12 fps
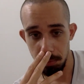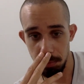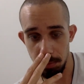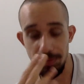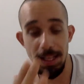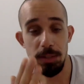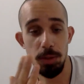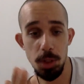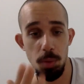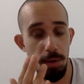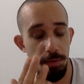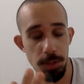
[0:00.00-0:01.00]
if that's what
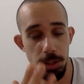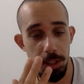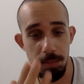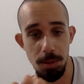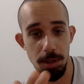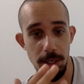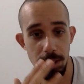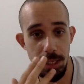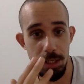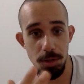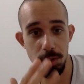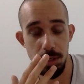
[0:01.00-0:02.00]
you want for your community,
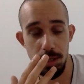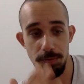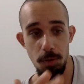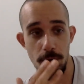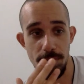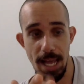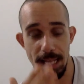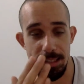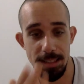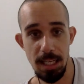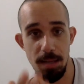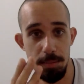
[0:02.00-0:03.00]
then you should afford that
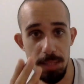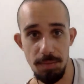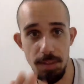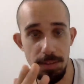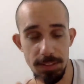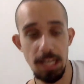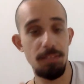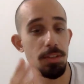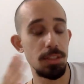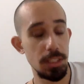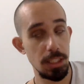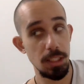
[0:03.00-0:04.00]
same level of
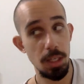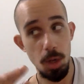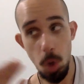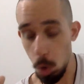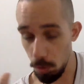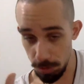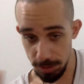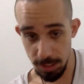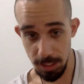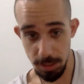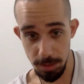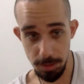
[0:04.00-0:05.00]
sovereignty
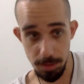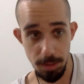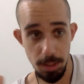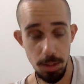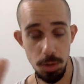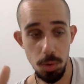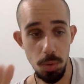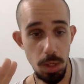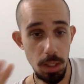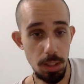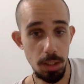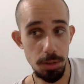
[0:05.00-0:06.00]
overseas to
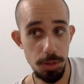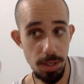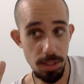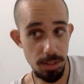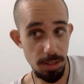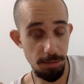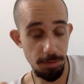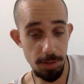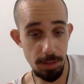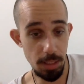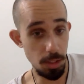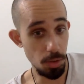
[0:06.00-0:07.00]
a culture that is
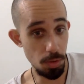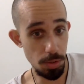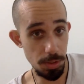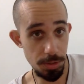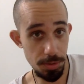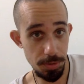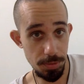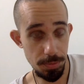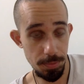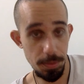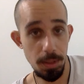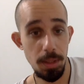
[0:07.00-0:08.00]
different than yours
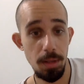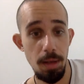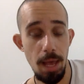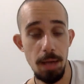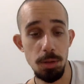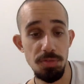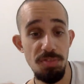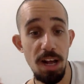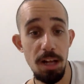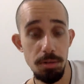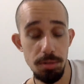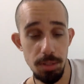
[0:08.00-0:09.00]
and whose
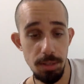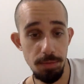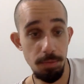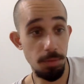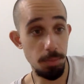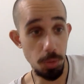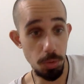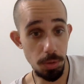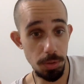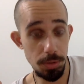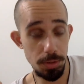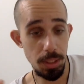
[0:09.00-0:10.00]
values are different from
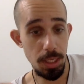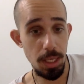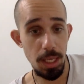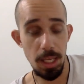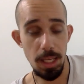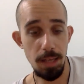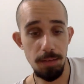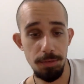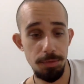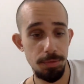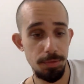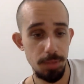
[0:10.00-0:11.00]
yours.
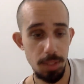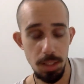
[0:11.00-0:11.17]
If